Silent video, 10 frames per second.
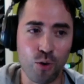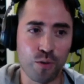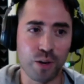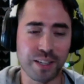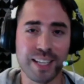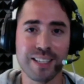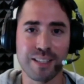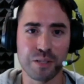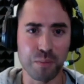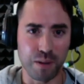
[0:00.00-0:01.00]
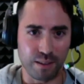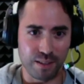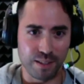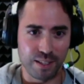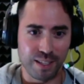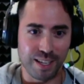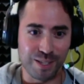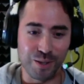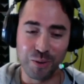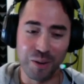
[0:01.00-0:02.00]
over at the end of this month. And
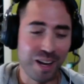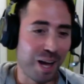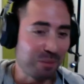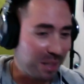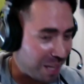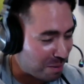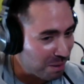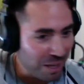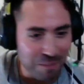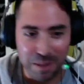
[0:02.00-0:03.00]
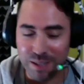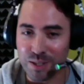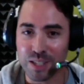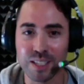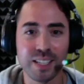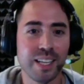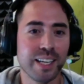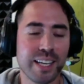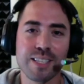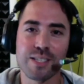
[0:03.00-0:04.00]
so I'm climbing that mountain.
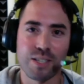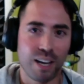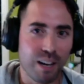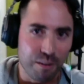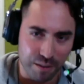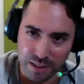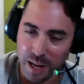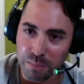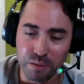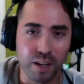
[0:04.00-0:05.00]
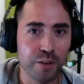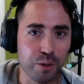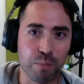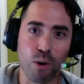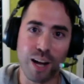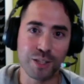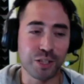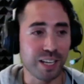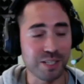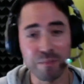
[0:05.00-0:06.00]
It is tough, on top of other
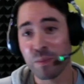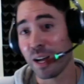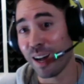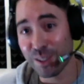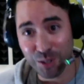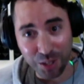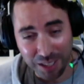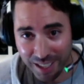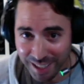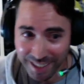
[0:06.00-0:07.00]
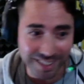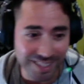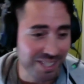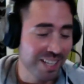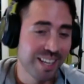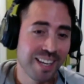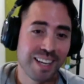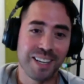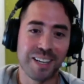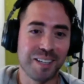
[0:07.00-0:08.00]
projects, other clients,
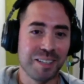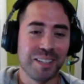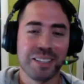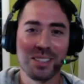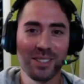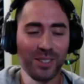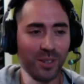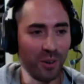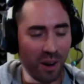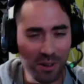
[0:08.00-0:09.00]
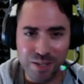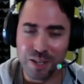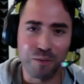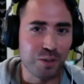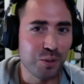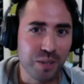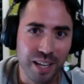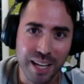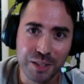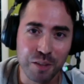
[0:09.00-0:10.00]
uh, you know, all the stuff we're doing at
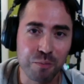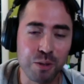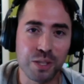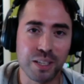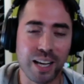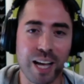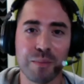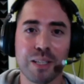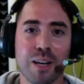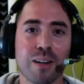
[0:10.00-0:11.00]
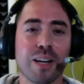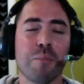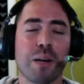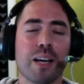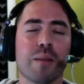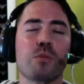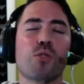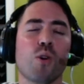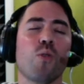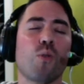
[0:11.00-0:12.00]
H F music academy dot com. But I am
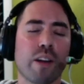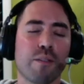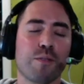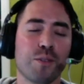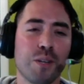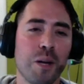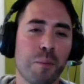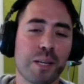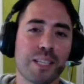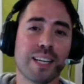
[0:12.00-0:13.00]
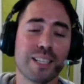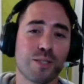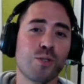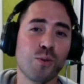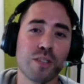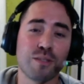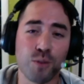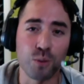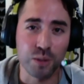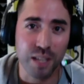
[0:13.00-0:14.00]
so grateful because I get to do this
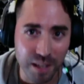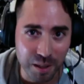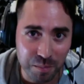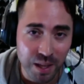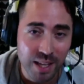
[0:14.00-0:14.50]
full time,